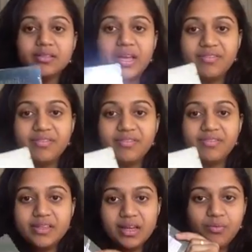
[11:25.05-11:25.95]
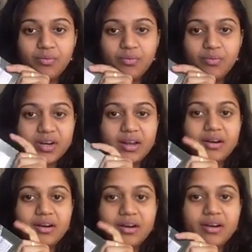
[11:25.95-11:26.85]
So I have these
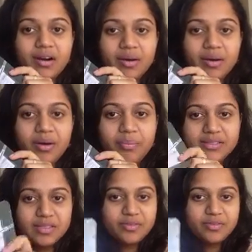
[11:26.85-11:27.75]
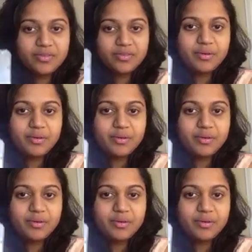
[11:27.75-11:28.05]
watercolor pencils from